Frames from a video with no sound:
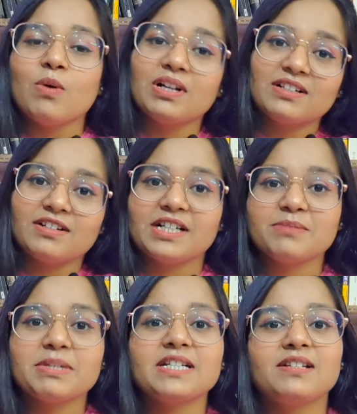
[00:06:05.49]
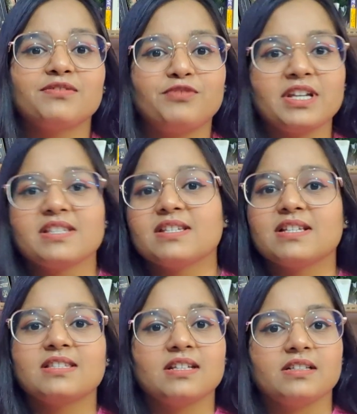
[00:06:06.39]
what are ready-made phrases
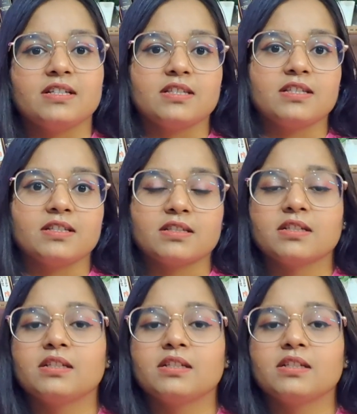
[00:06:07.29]
and sentences?